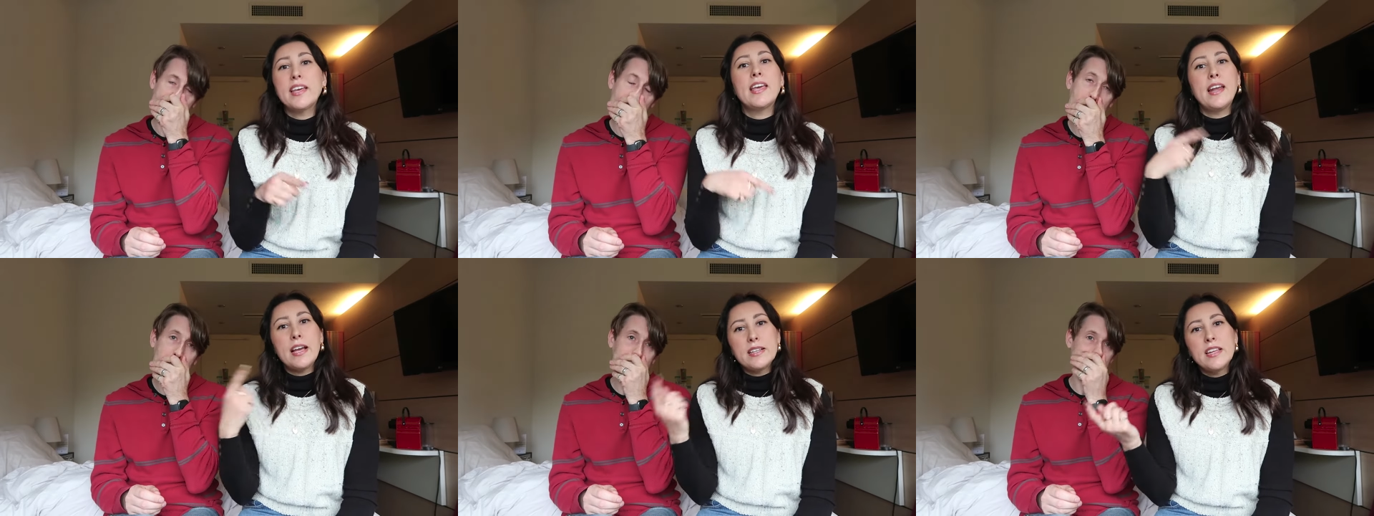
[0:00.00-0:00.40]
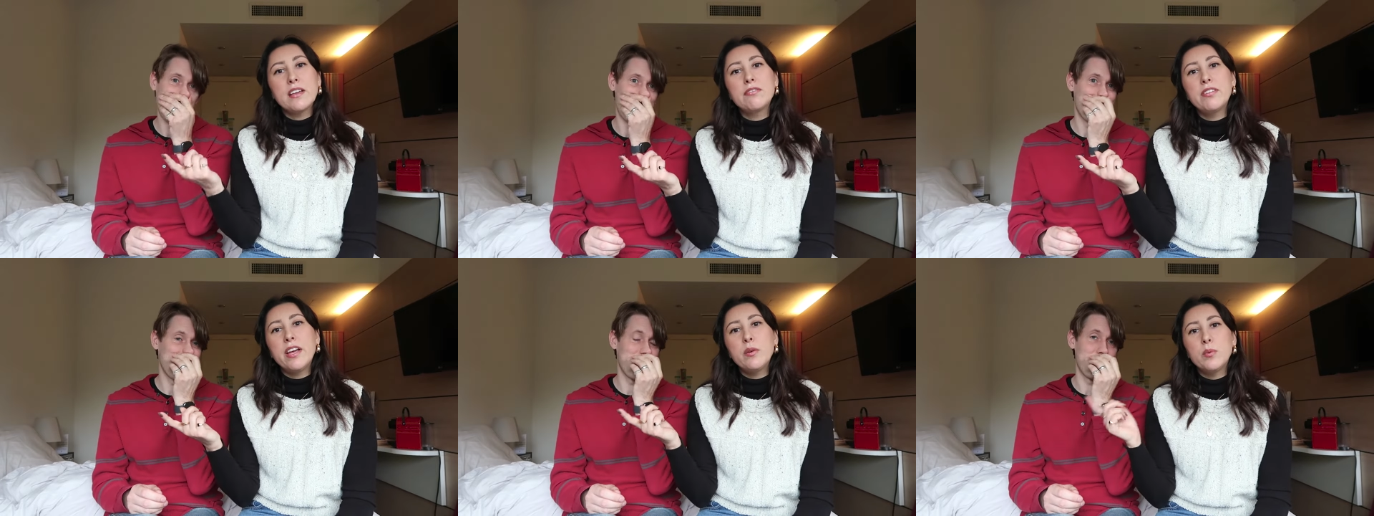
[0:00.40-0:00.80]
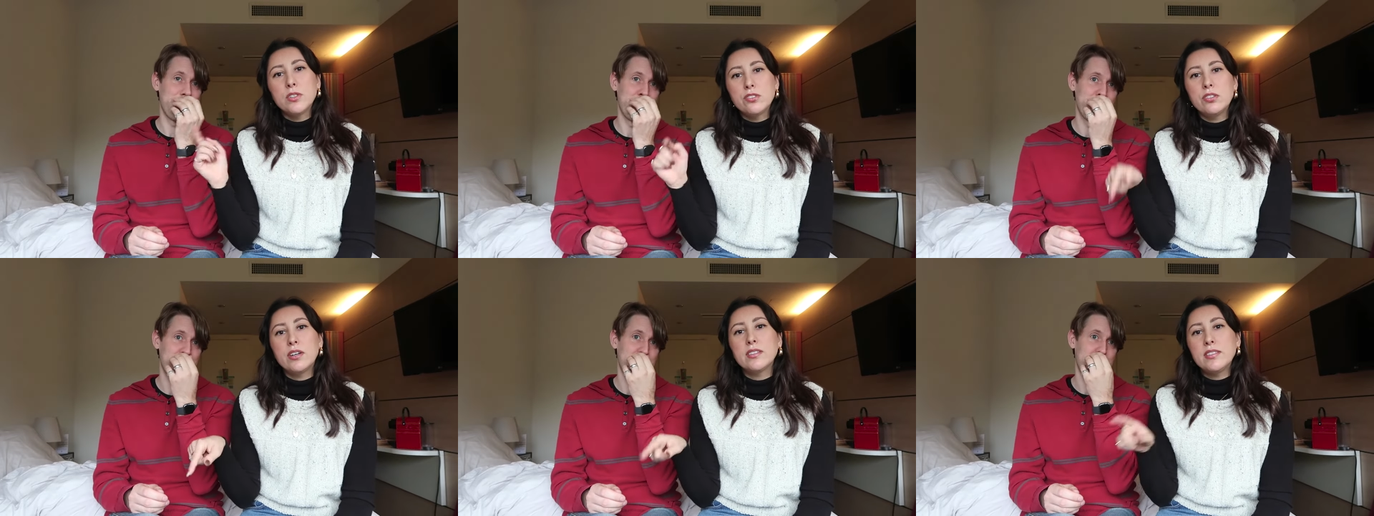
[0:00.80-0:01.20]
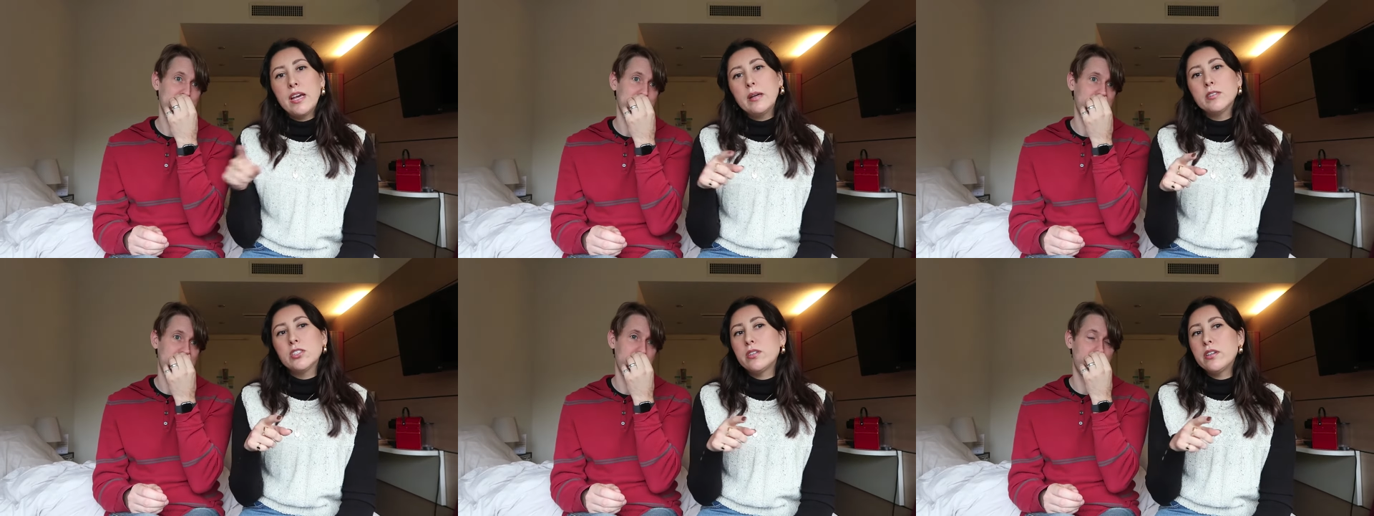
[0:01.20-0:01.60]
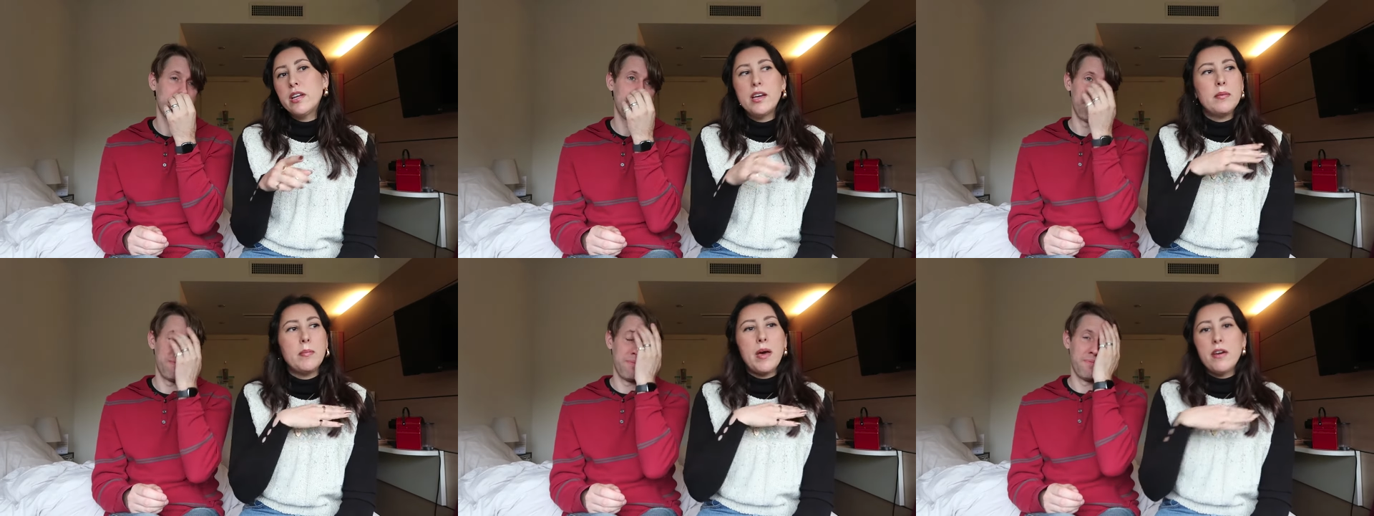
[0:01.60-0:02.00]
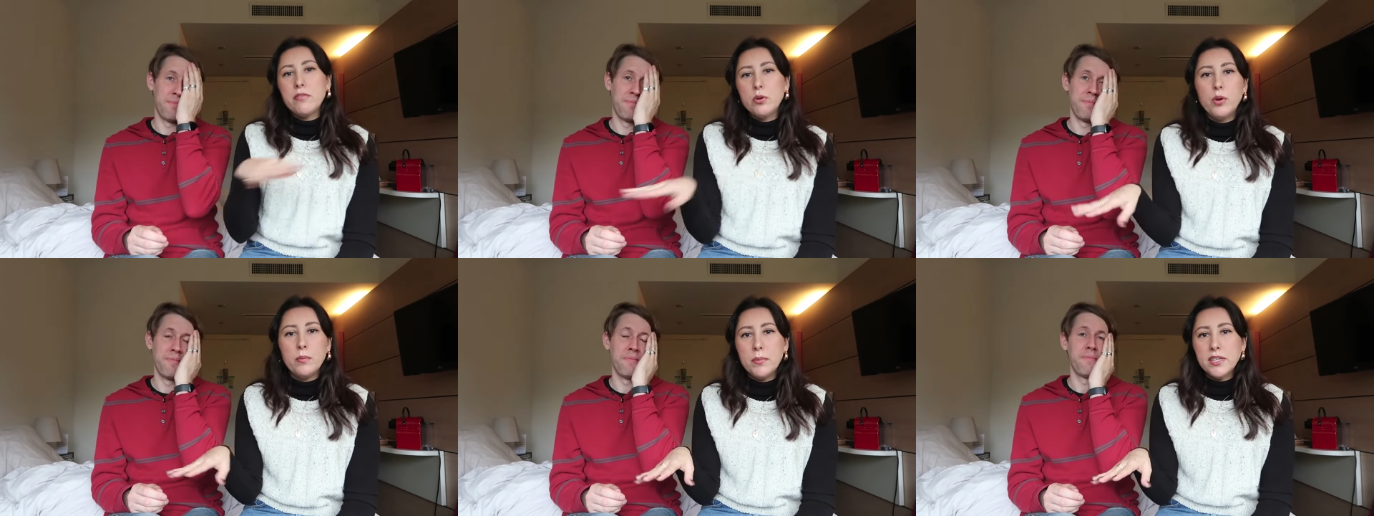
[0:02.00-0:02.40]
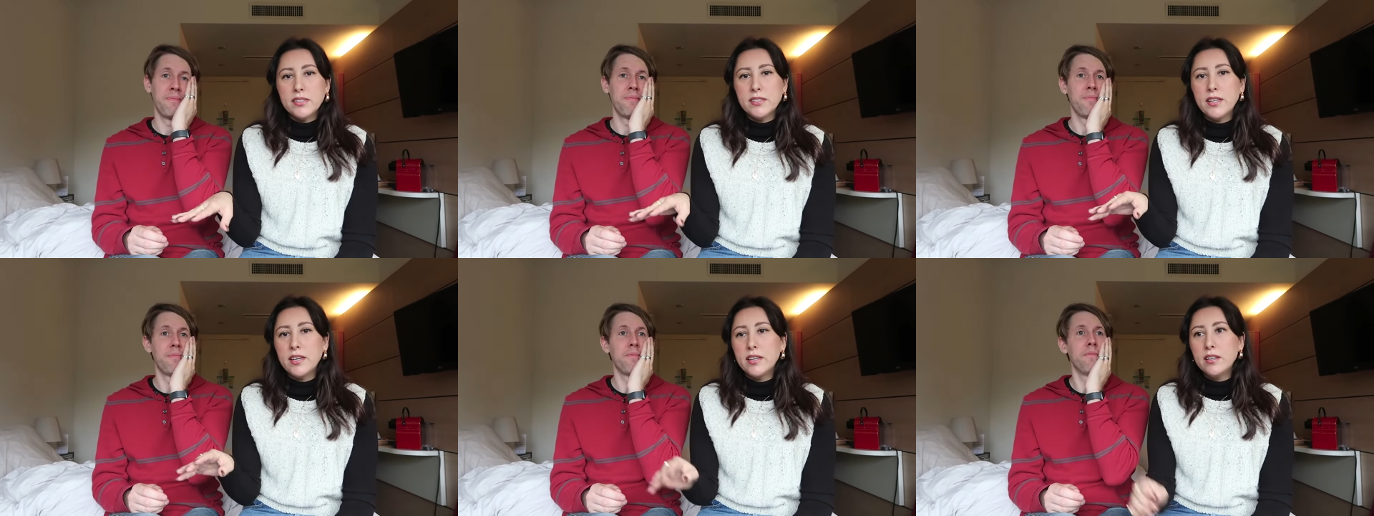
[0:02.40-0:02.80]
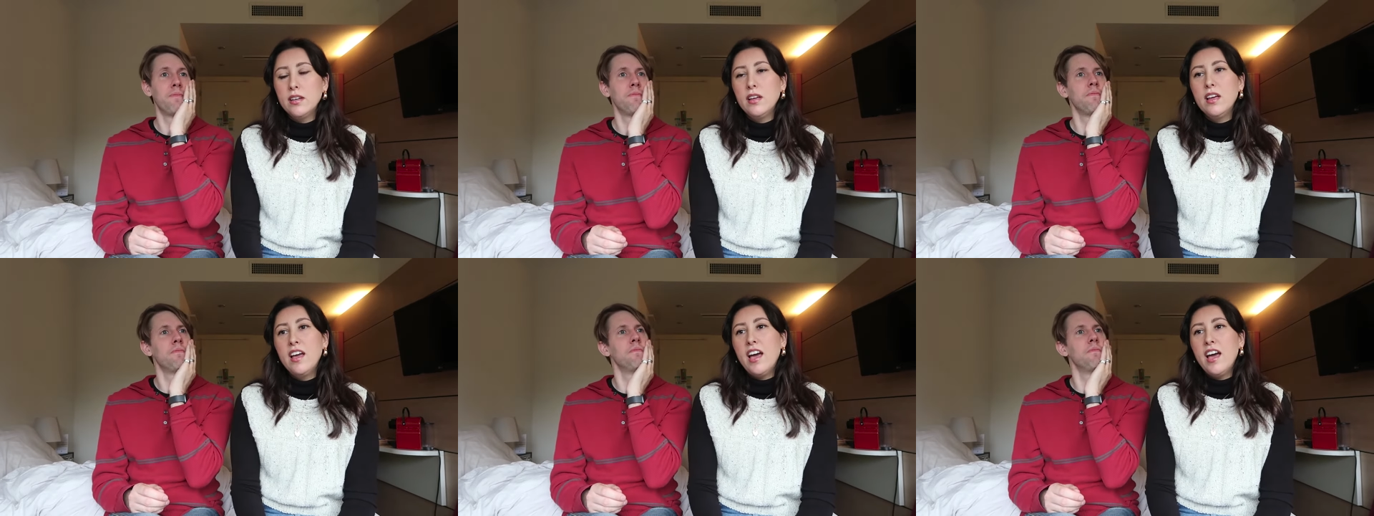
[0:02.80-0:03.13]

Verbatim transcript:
Speaker 1: a connecting flight once you got to Amsterdam, everyone missed it.